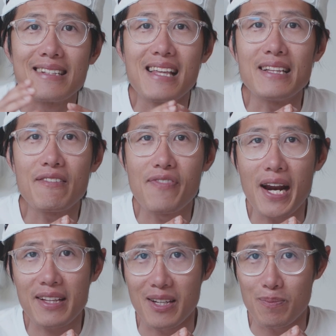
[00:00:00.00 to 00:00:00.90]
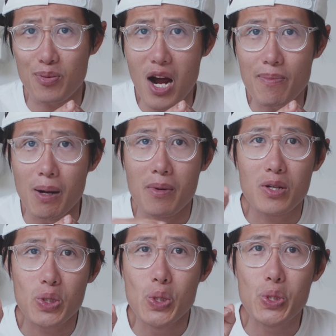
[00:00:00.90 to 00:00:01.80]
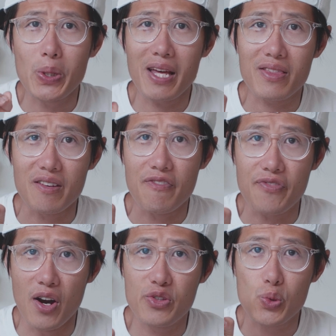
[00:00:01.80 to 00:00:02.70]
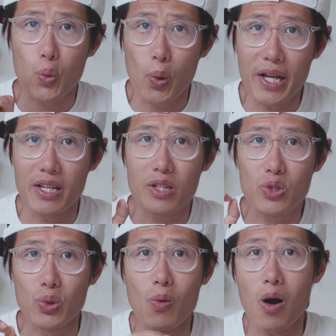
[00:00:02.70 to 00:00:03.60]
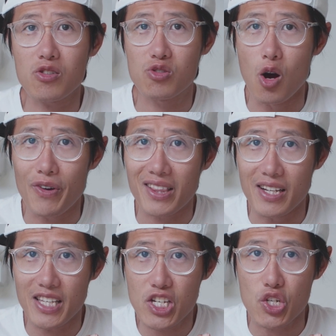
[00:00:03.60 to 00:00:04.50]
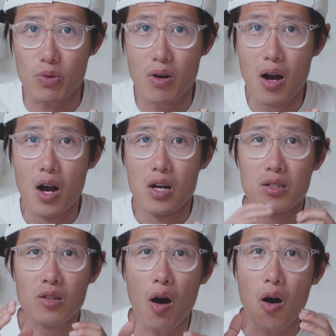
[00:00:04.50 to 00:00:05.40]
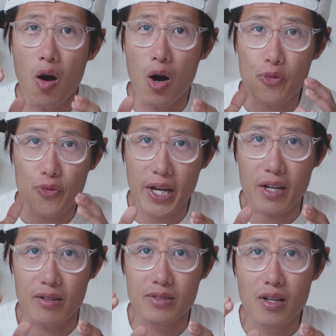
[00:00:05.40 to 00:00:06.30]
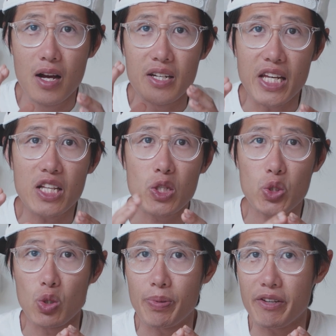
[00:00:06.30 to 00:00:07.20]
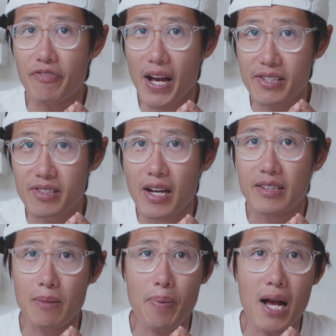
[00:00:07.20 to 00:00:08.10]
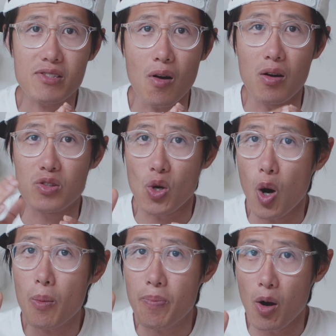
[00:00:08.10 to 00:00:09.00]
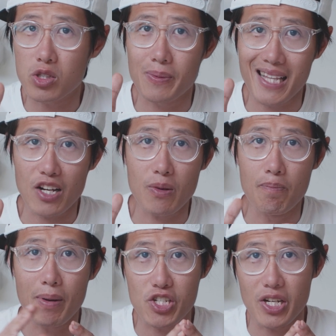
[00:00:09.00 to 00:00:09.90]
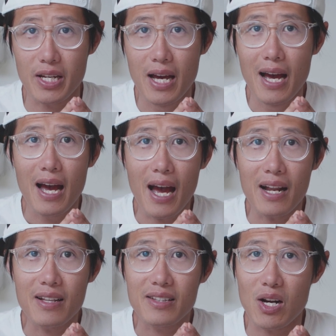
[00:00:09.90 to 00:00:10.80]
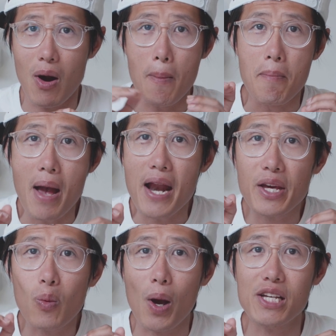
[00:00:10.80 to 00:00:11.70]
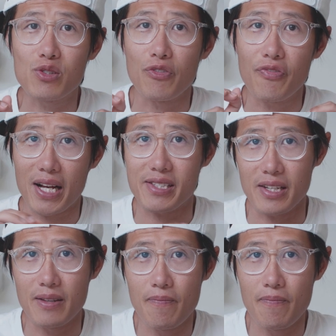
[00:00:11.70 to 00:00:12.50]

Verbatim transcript: identifying the problem usually the first win toward solving the issue. Not all flickers need to be fixed, depends on your post-production budget, and there are many ways to fix it.